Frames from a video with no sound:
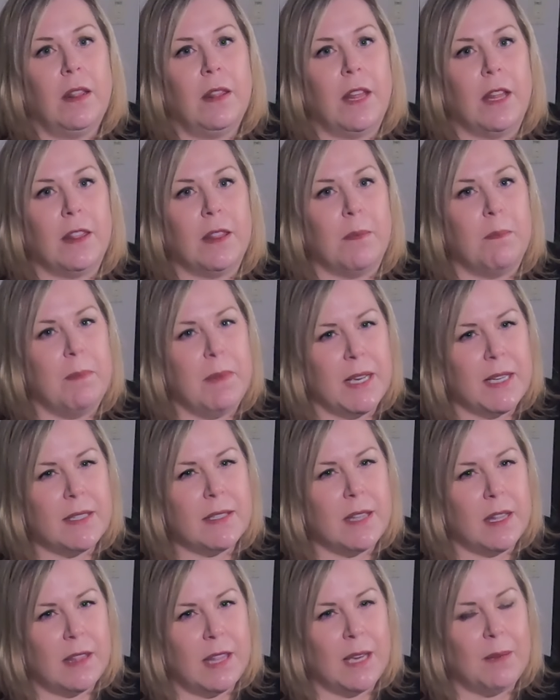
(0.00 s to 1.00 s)
that the myths
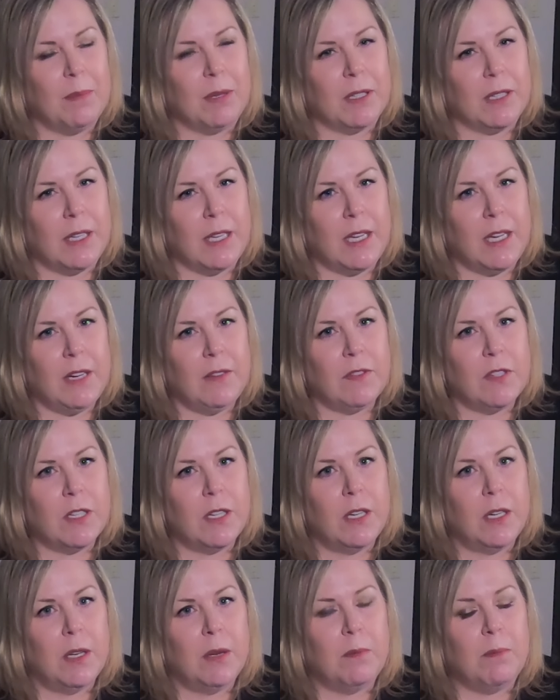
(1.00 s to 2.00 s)
that they believed
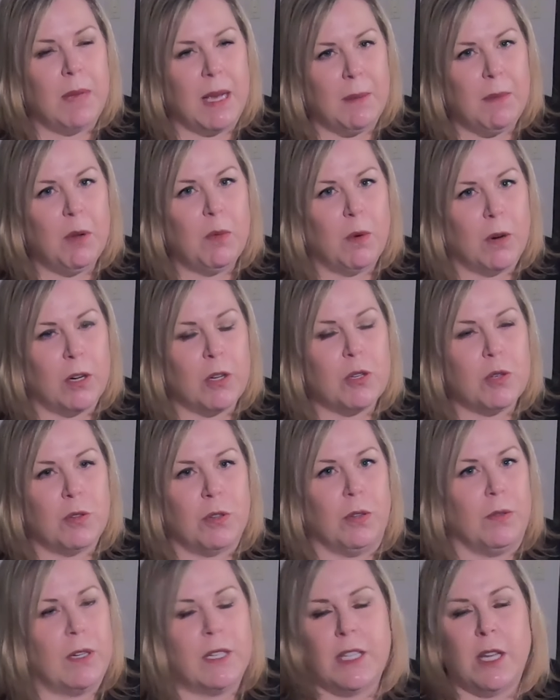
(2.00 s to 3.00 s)
maybe weren't
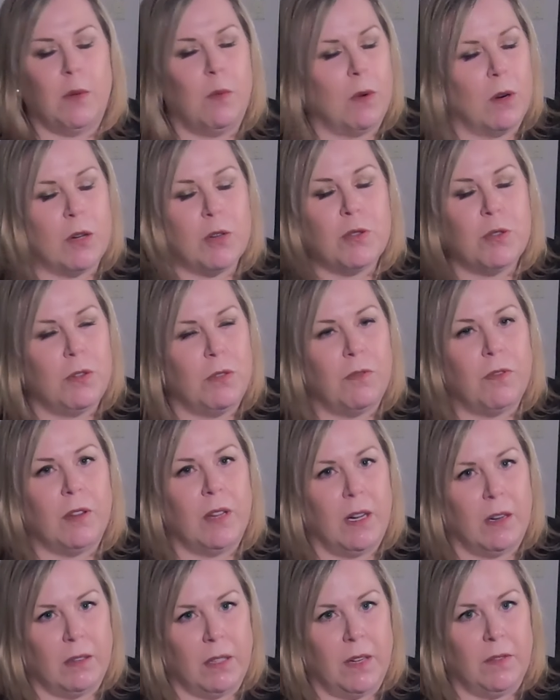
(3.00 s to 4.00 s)
true because they weren't true for
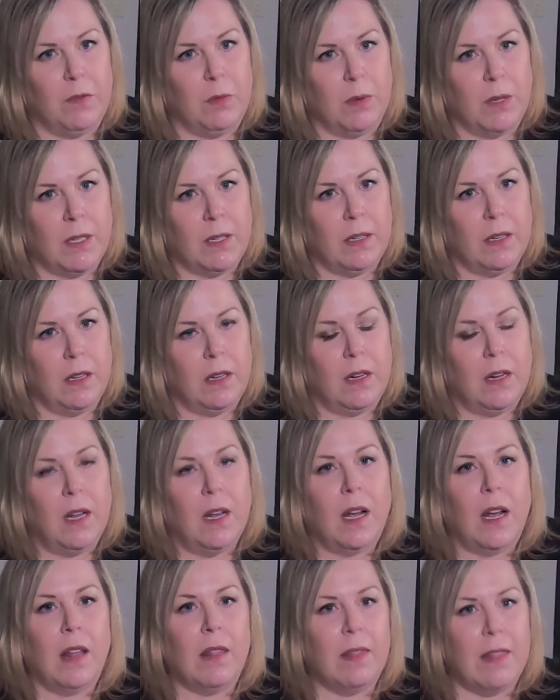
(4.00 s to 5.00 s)
their loved one.
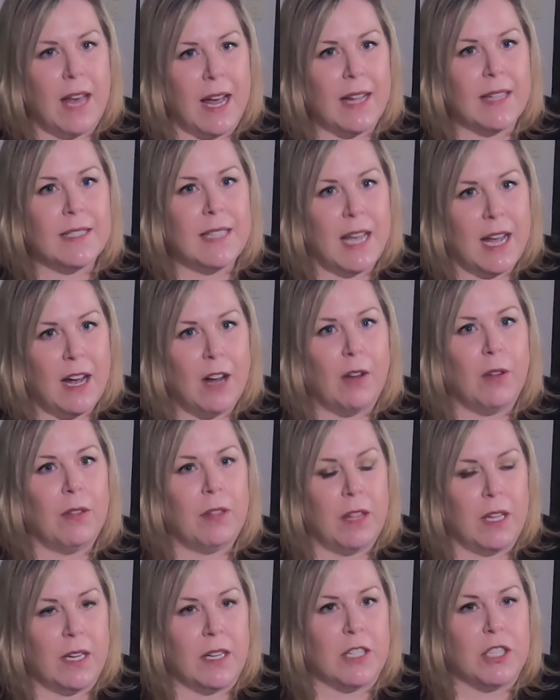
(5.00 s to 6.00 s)
And that's how
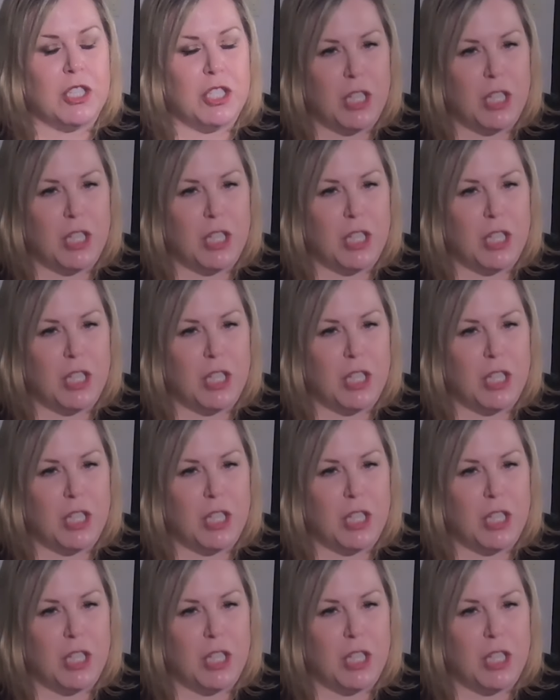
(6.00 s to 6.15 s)
things